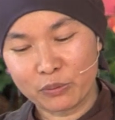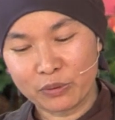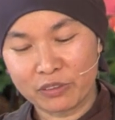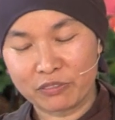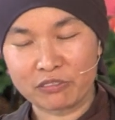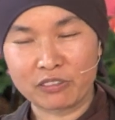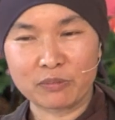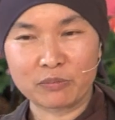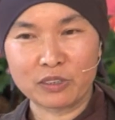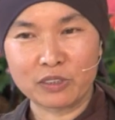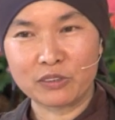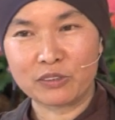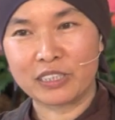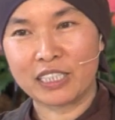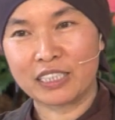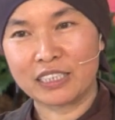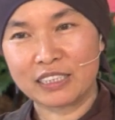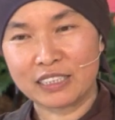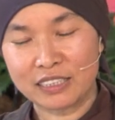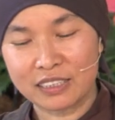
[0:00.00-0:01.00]
We're from the
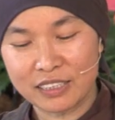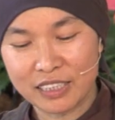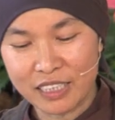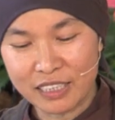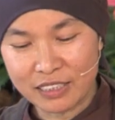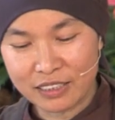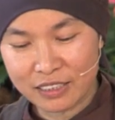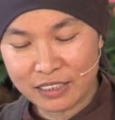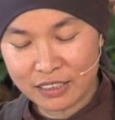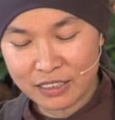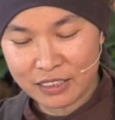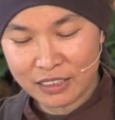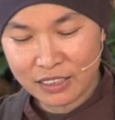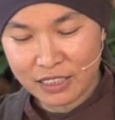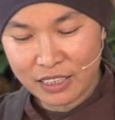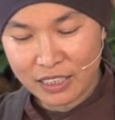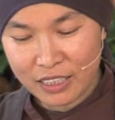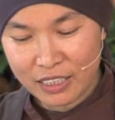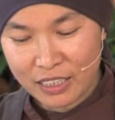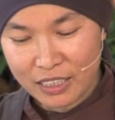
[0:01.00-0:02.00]
United States,
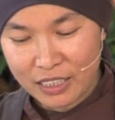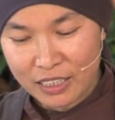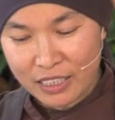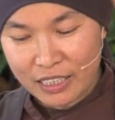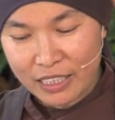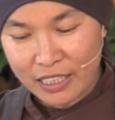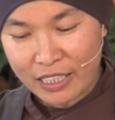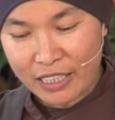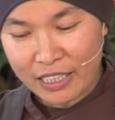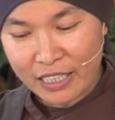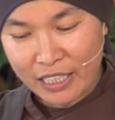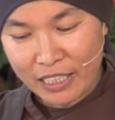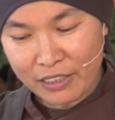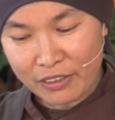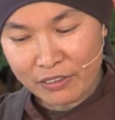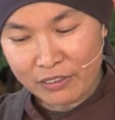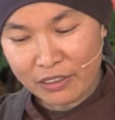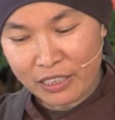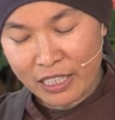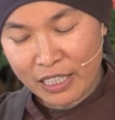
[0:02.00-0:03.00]
and
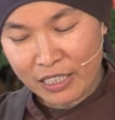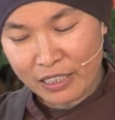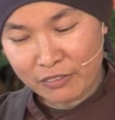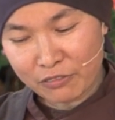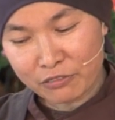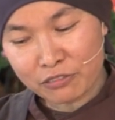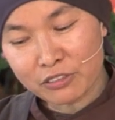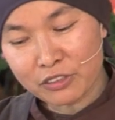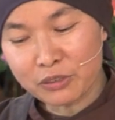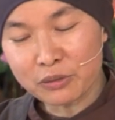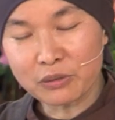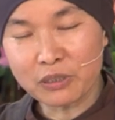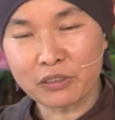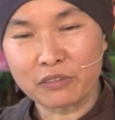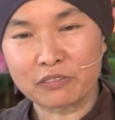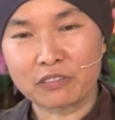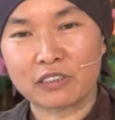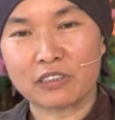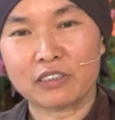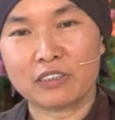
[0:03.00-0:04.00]
I flew
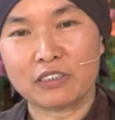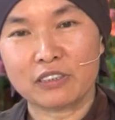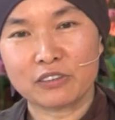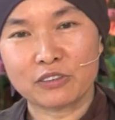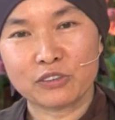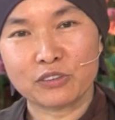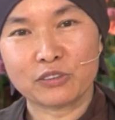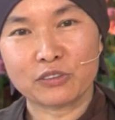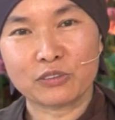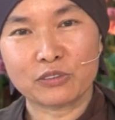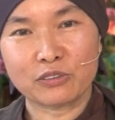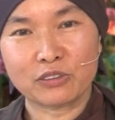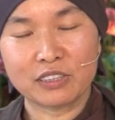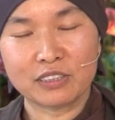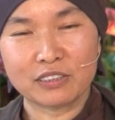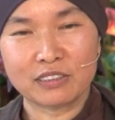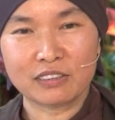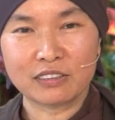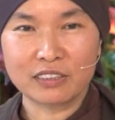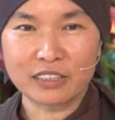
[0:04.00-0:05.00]
over to
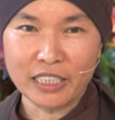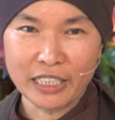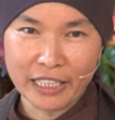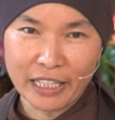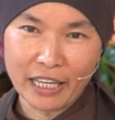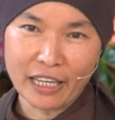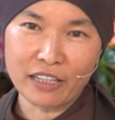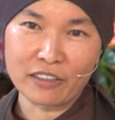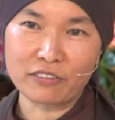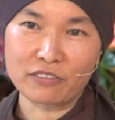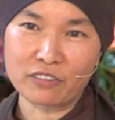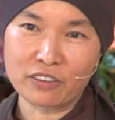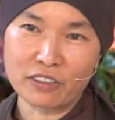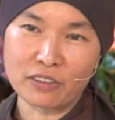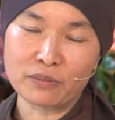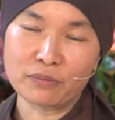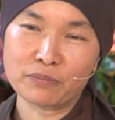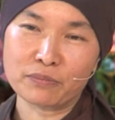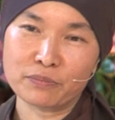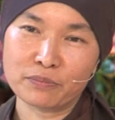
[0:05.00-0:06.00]
take care of
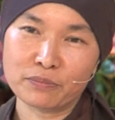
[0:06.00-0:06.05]
her.